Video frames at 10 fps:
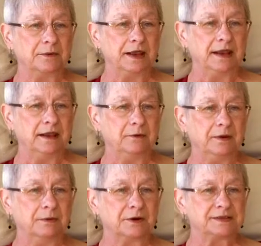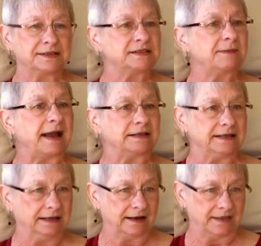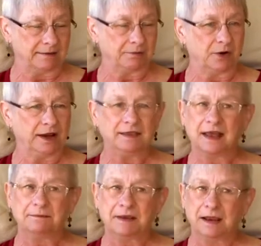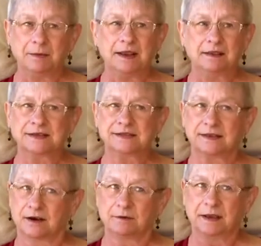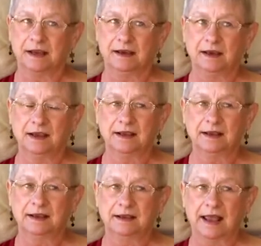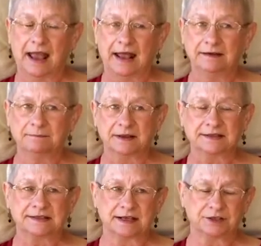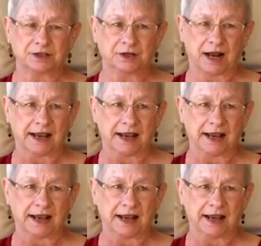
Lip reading: We were suspecting at that point that maybe this therapy hadn't been such a good